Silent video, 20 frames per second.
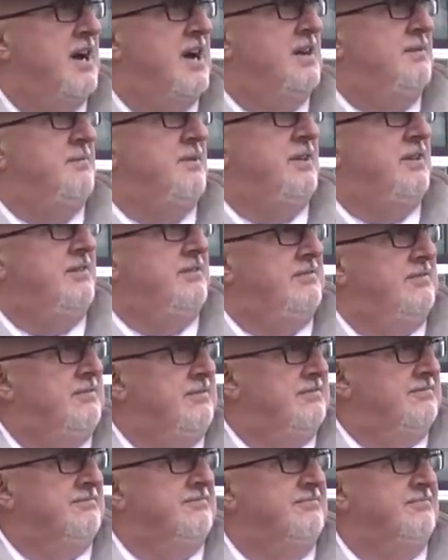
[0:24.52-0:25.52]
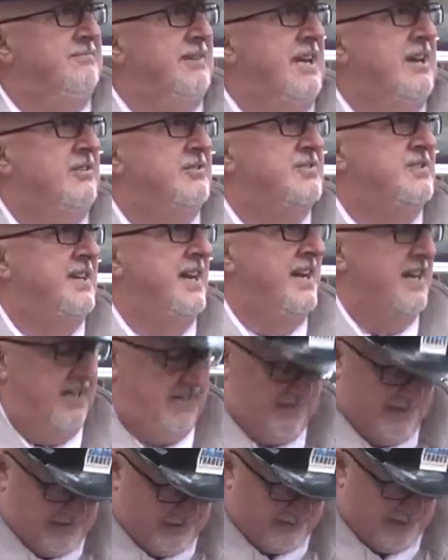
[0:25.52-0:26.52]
behind me now stands